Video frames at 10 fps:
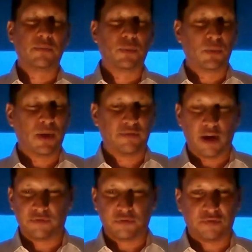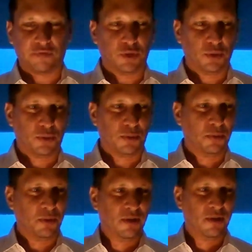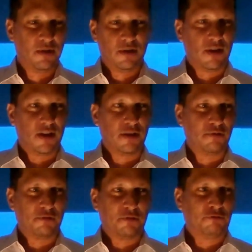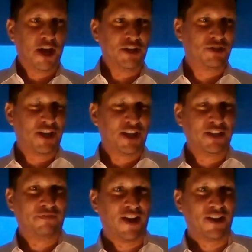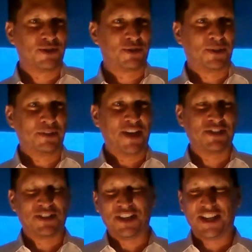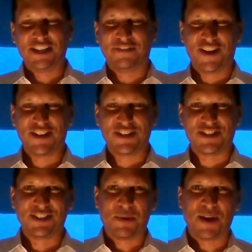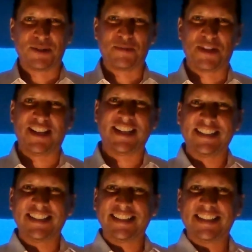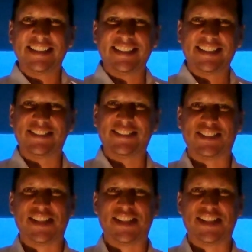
Have you raised any funds or invested any funds in quantum tech yourself?